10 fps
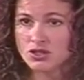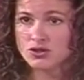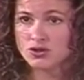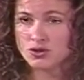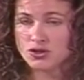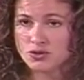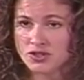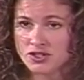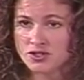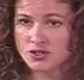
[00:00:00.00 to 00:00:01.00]
to the
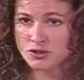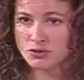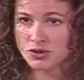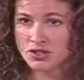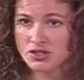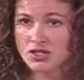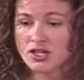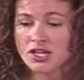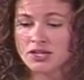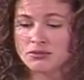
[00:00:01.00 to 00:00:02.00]
swearing-in ceremony,
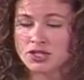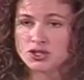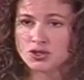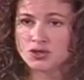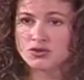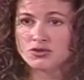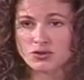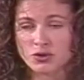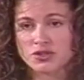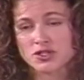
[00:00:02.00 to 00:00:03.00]
and make sure, of
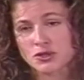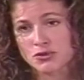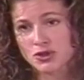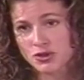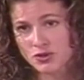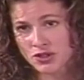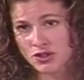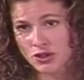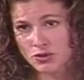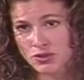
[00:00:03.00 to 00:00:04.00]
course, that you bring your green
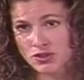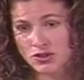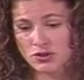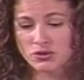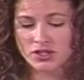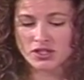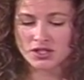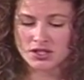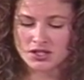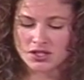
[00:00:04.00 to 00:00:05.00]
card with you.
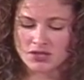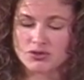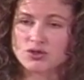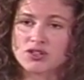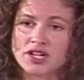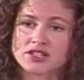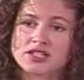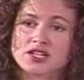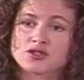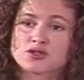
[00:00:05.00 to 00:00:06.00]
If you do not
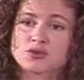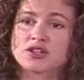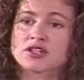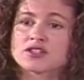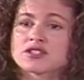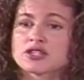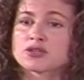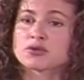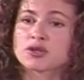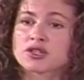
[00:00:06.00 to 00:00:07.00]
attend your swearing-in
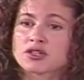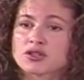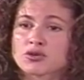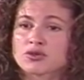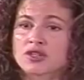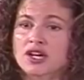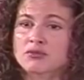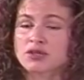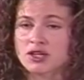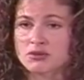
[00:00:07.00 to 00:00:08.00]
ceremony, you will not
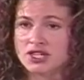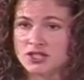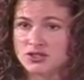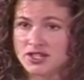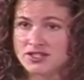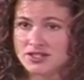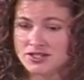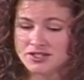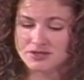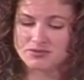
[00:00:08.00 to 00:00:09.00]
become a naturalized
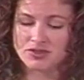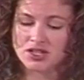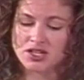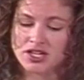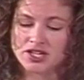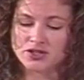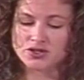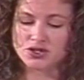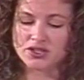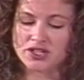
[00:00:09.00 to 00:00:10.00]
citizen. Here
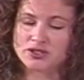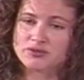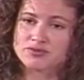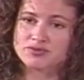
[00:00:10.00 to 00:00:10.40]
is your letter.